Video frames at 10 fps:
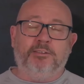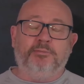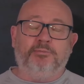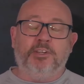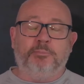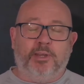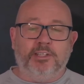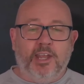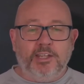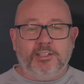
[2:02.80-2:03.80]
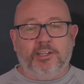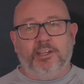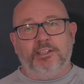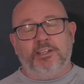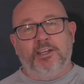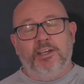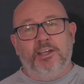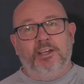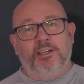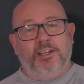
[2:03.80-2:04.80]
risk-based testing is
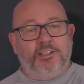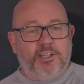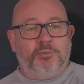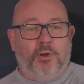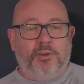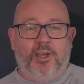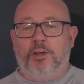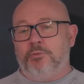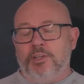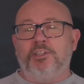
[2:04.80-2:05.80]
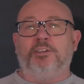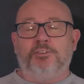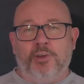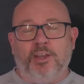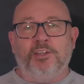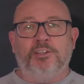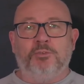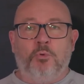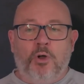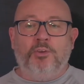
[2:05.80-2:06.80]
this one. A risk threatens
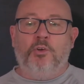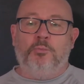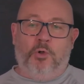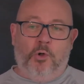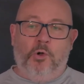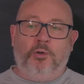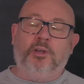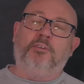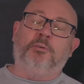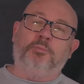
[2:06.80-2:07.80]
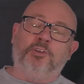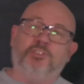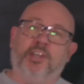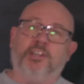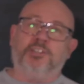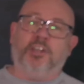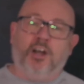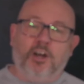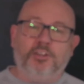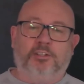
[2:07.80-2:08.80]
one or more of a project's
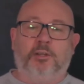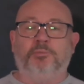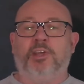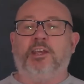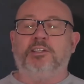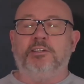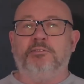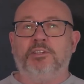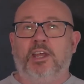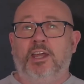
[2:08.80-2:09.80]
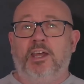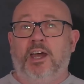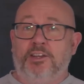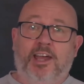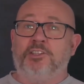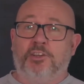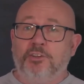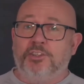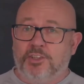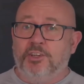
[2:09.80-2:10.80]
cardinal objectives and has an
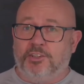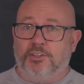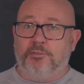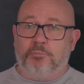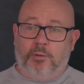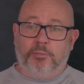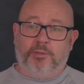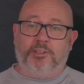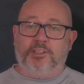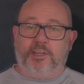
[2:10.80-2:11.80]
uncertain probability.